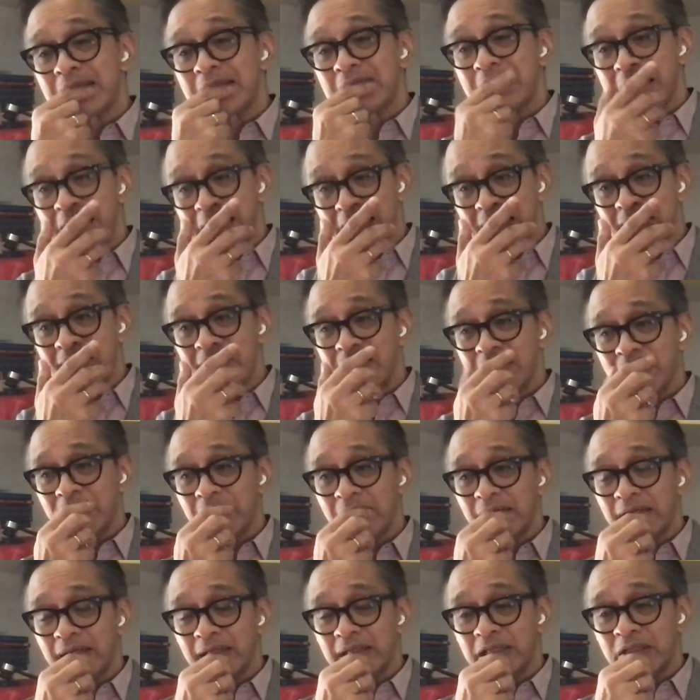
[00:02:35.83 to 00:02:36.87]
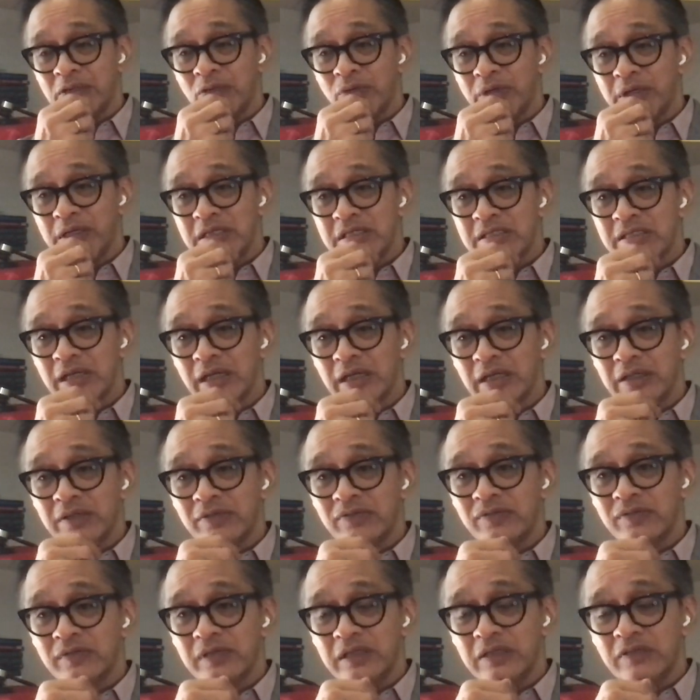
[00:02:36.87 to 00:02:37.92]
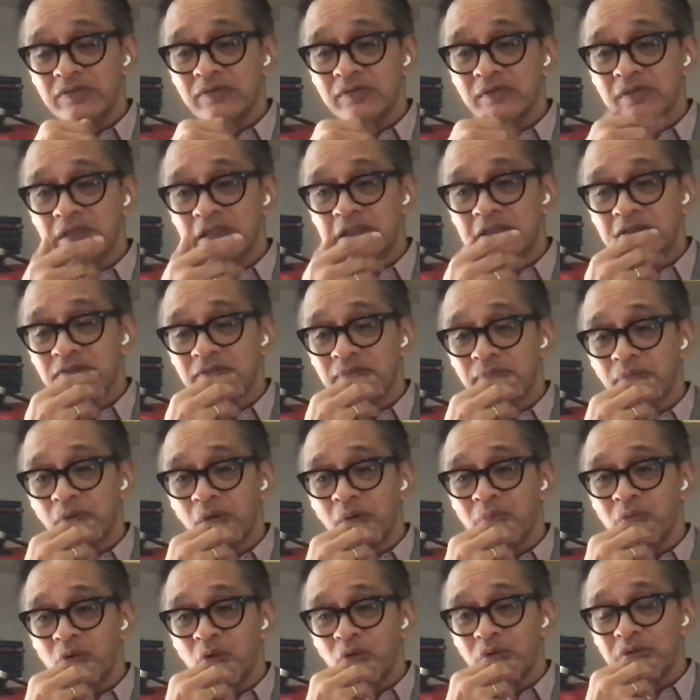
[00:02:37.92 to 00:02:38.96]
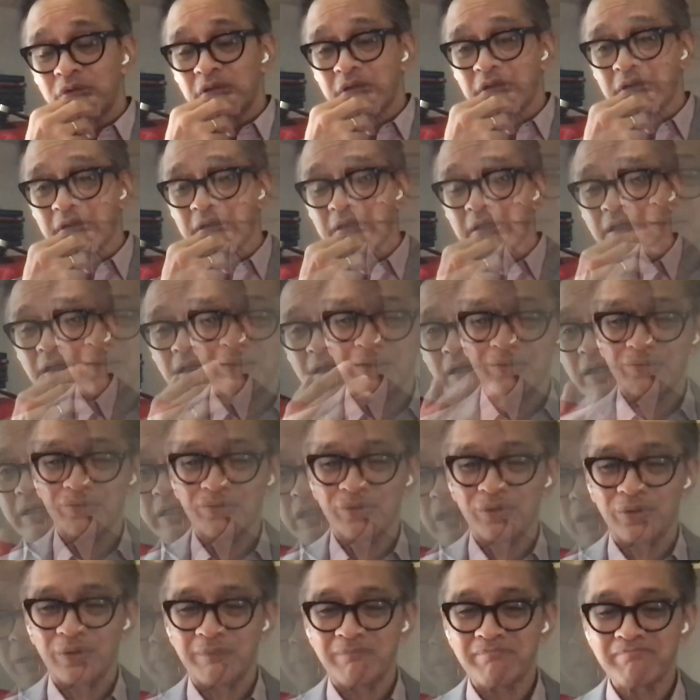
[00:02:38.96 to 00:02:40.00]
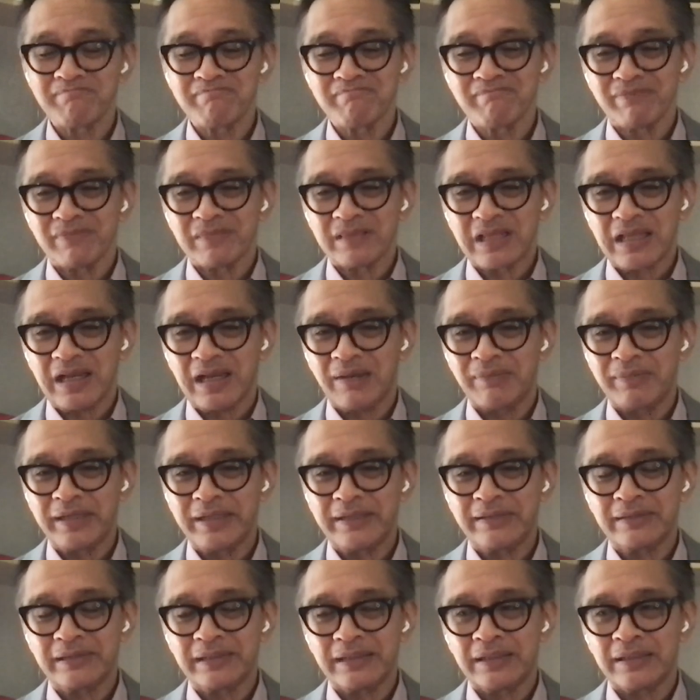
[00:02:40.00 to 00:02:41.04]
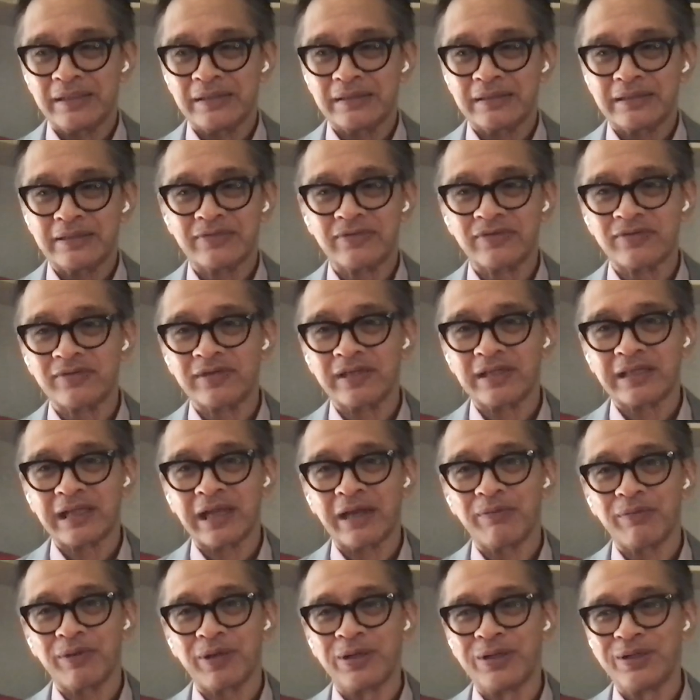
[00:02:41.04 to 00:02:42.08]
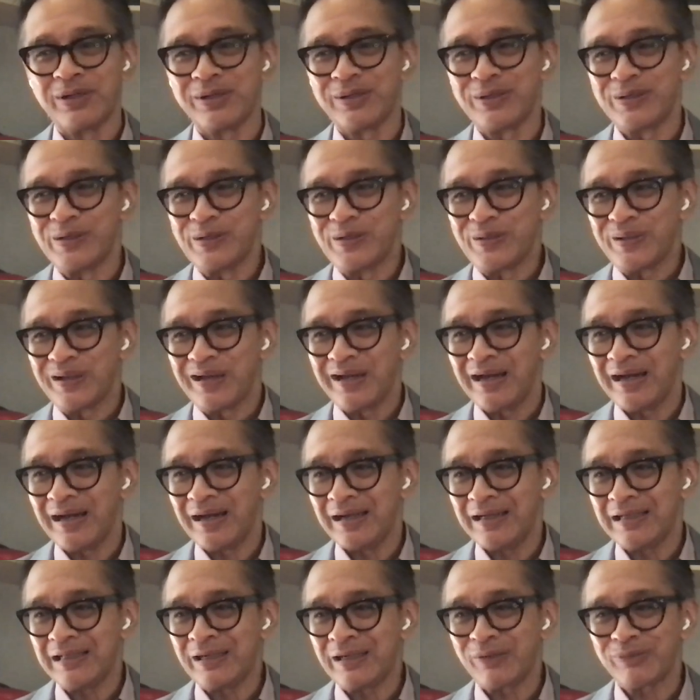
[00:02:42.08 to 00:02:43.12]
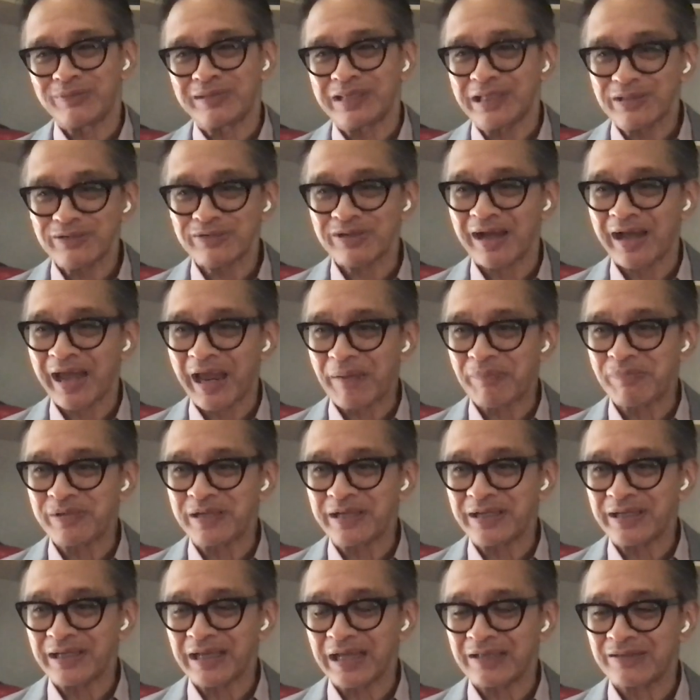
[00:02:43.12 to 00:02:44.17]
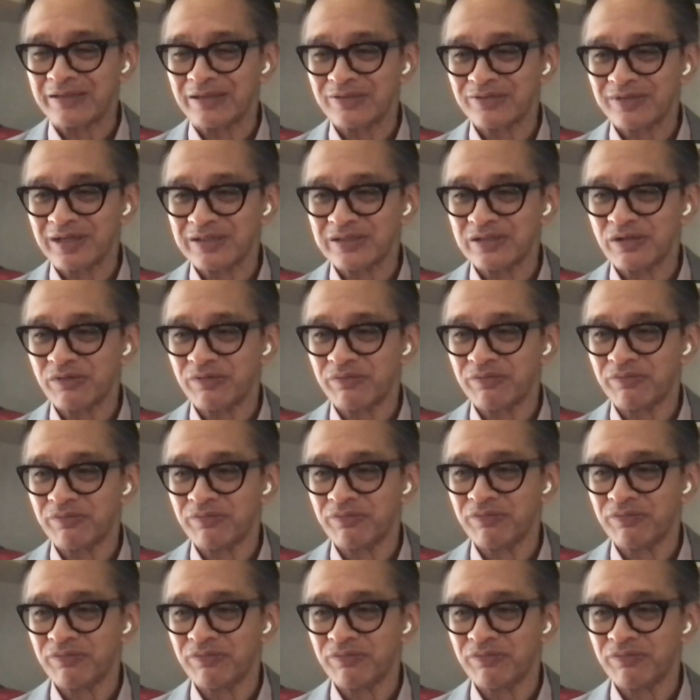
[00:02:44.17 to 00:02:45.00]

change here that Indonesia is promoting. So, I mean, this is the time, you know, things are happening at such a